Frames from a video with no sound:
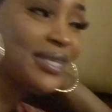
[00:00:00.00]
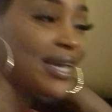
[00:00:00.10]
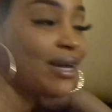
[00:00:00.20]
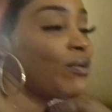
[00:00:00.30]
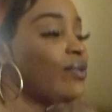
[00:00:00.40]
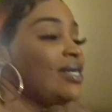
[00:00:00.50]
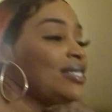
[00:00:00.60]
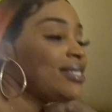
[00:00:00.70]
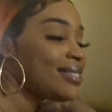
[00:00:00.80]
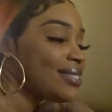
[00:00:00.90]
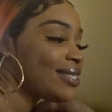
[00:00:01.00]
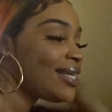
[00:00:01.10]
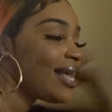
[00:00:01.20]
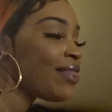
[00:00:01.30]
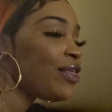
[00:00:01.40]
I want
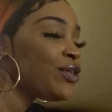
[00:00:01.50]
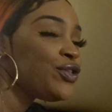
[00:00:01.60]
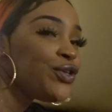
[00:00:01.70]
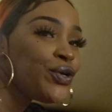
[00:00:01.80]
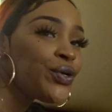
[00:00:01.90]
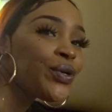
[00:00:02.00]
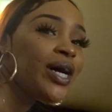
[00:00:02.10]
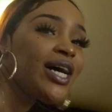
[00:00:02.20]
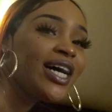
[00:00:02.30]
the new,